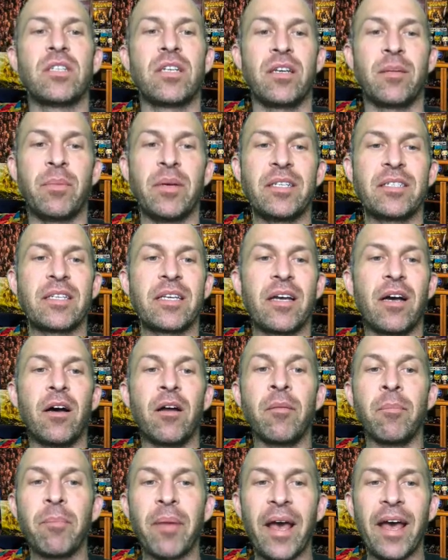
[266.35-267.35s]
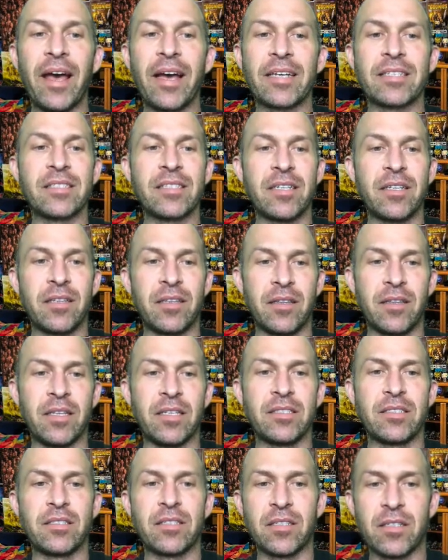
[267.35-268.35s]
it basically unpacks
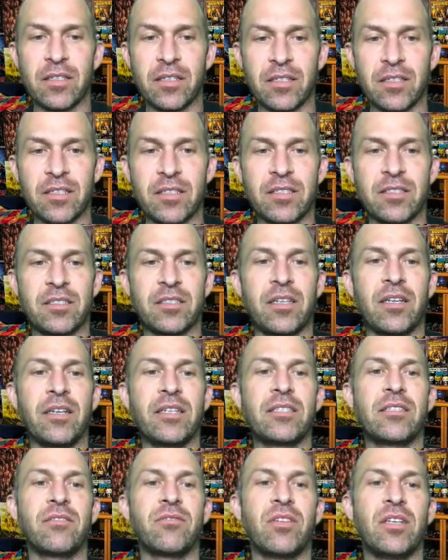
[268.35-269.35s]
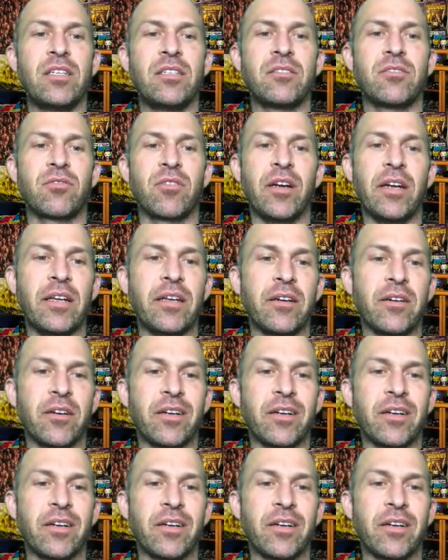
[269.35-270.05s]
this slice of ints right here.